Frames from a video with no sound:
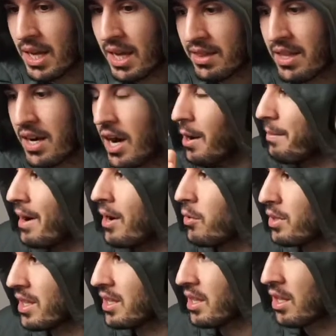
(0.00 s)
and then come out
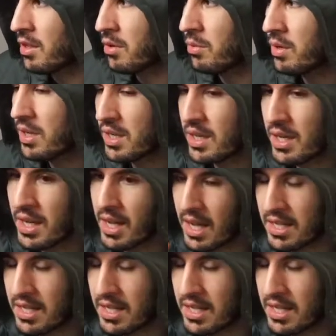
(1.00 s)
with another one